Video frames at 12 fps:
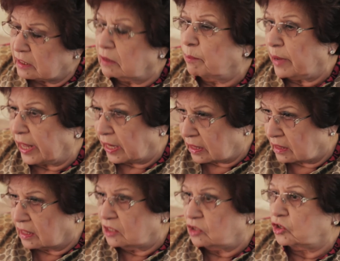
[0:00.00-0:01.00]
in
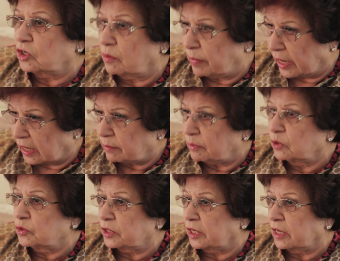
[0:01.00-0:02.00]
black culture, black
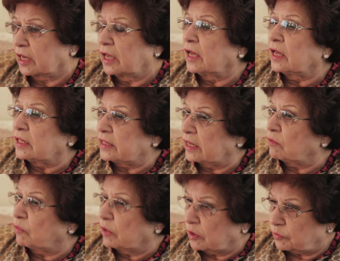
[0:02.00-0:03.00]
music,
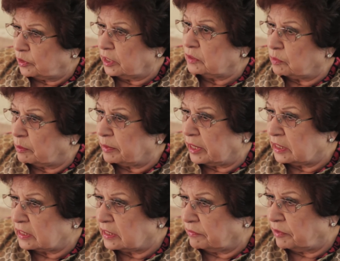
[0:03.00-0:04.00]
then one of the things will be
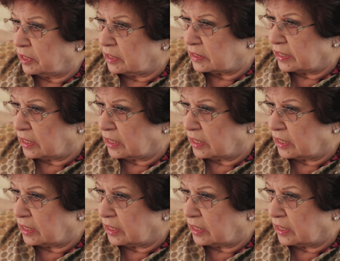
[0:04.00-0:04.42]
raising awareness